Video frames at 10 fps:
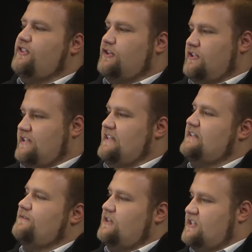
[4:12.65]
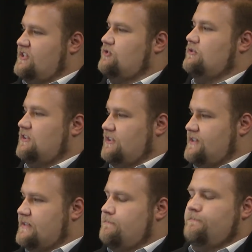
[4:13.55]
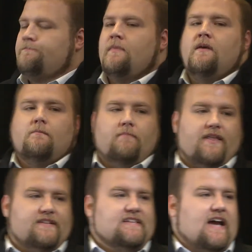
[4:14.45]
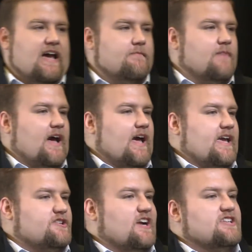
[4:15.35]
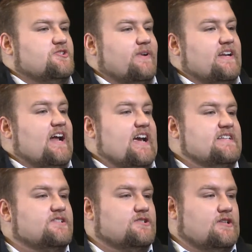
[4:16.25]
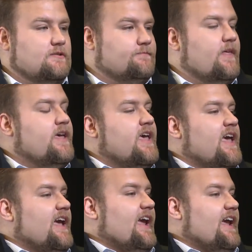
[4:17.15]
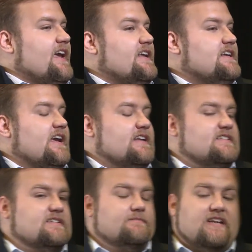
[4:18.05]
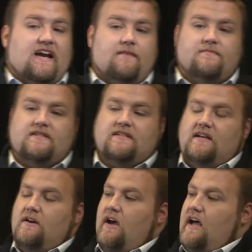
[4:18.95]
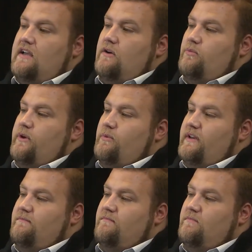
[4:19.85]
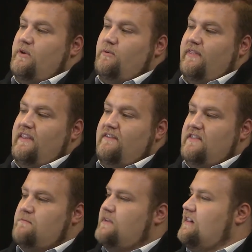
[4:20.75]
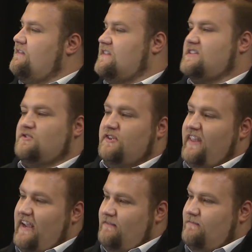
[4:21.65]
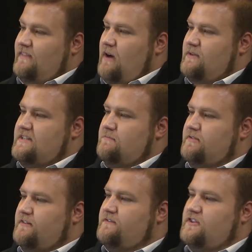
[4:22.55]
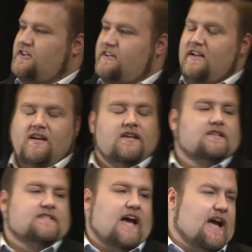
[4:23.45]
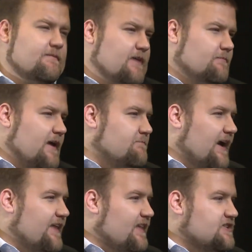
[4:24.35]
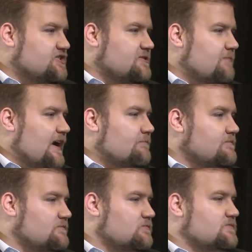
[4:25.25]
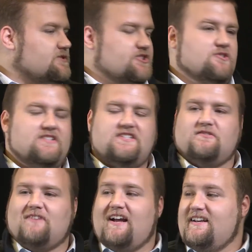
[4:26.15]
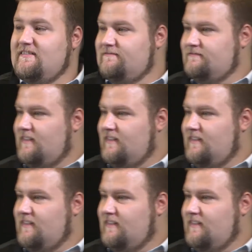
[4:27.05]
13 different schools by the time I graduated high school. And sometimes we would leave in the middle of the school day. That was the preferred time that my biological mom chose to run.